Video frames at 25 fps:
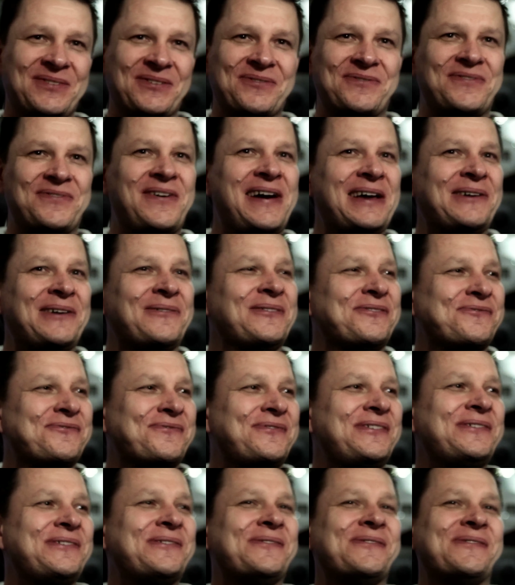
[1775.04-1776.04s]
Vinyl is
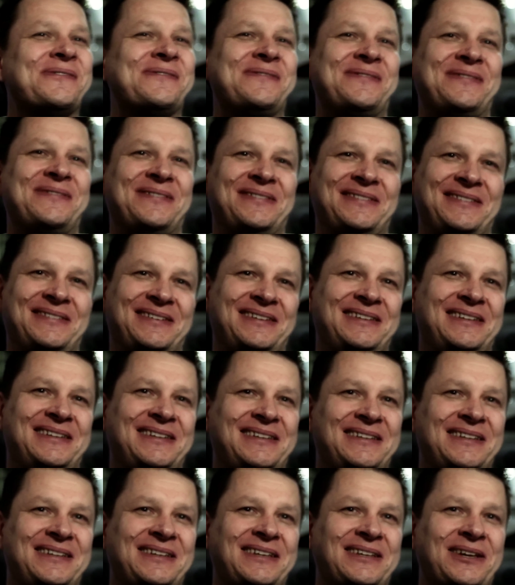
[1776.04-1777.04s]
real.
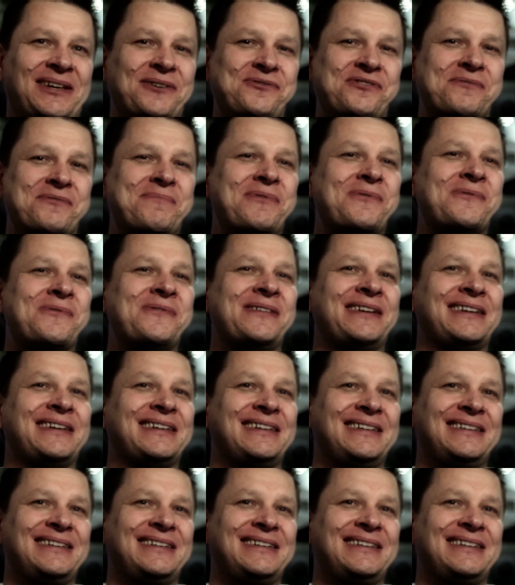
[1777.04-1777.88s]
Go support it.